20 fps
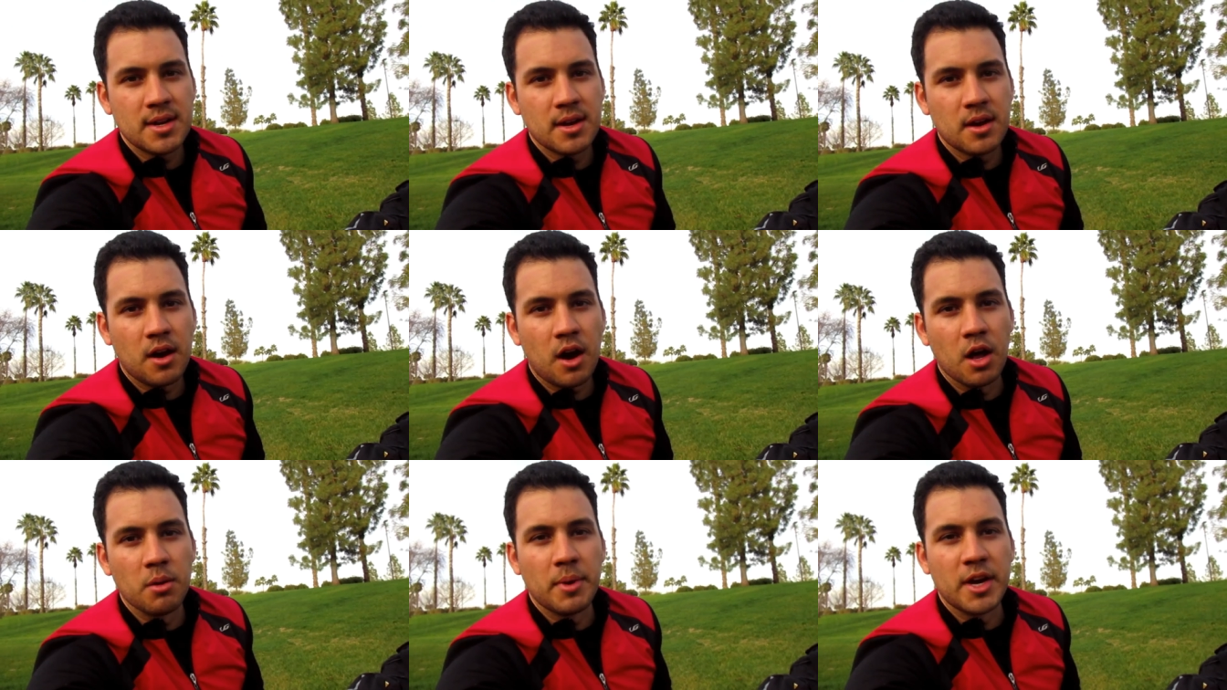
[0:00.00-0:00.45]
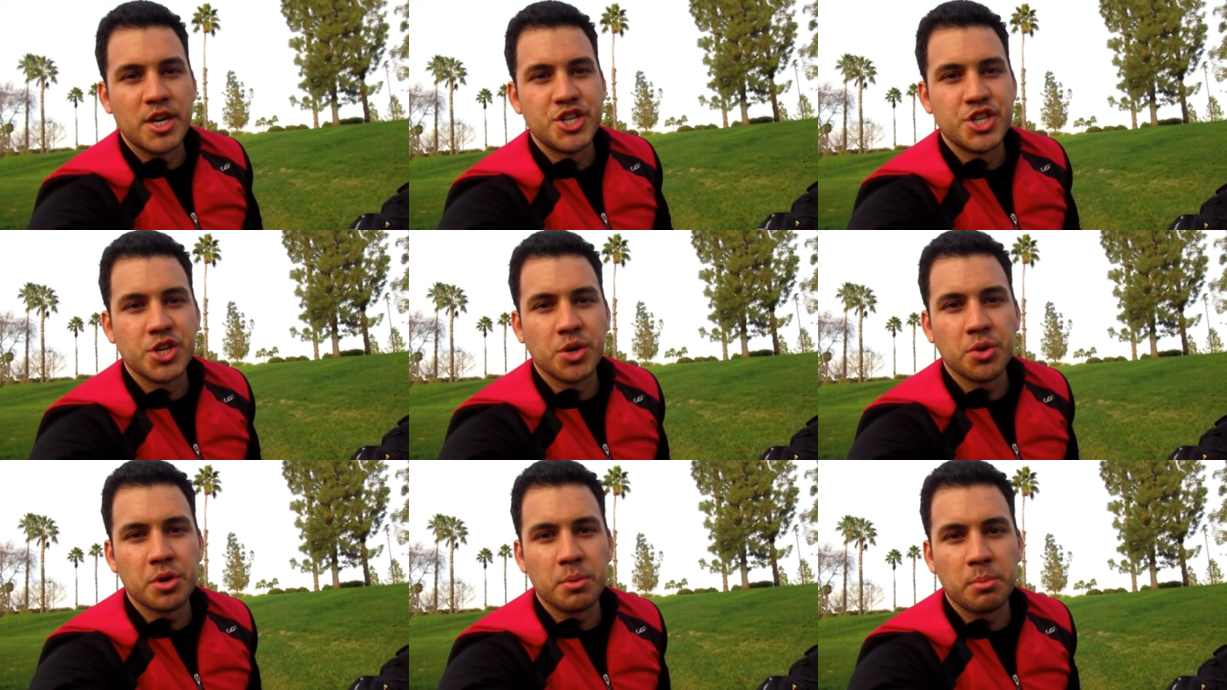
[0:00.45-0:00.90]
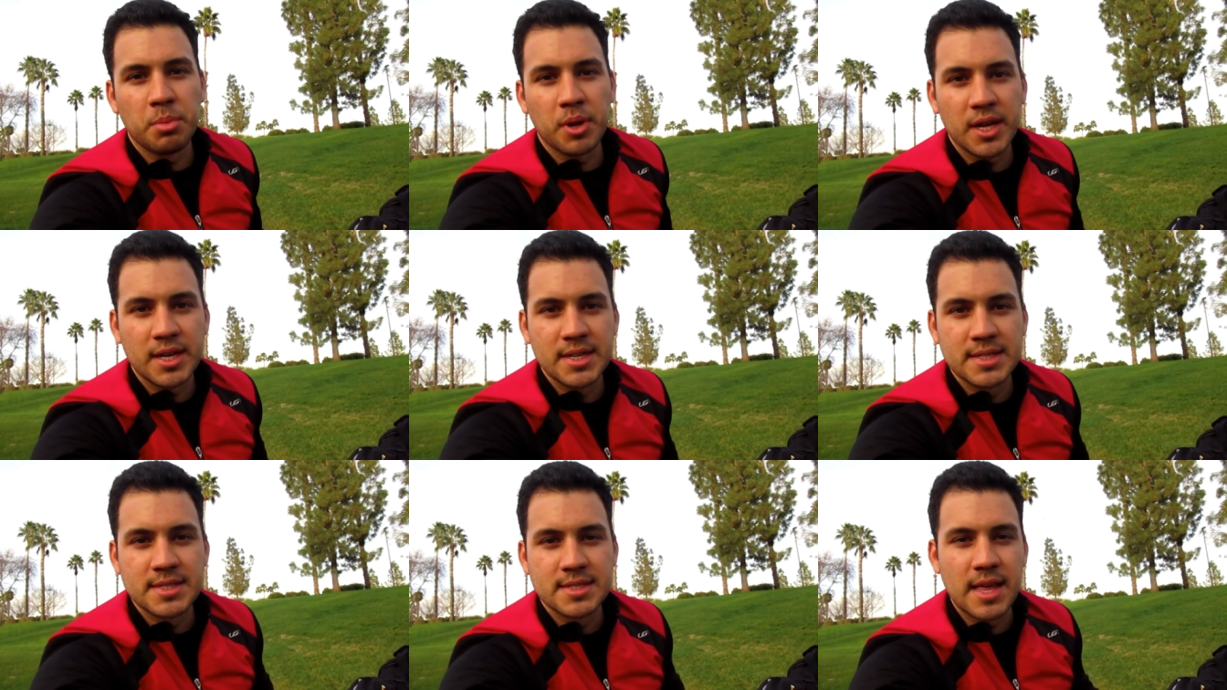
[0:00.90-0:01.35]
on my shoulder
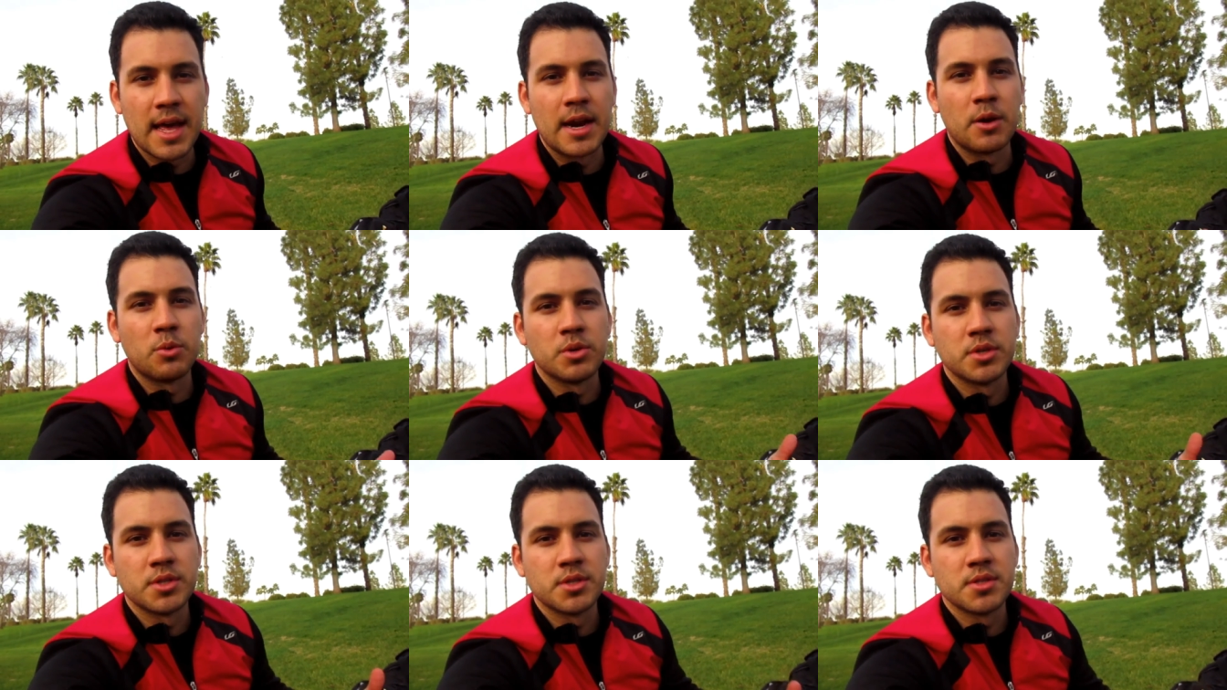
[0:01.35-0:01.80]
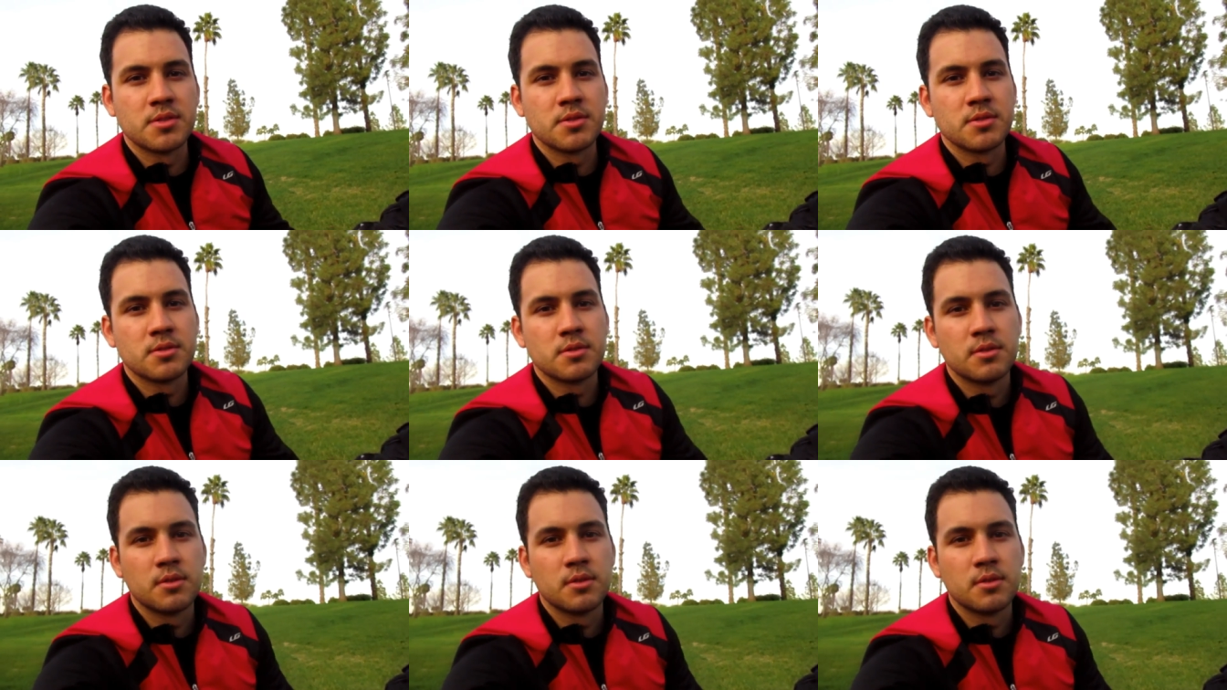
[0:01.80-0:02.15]
blades that it was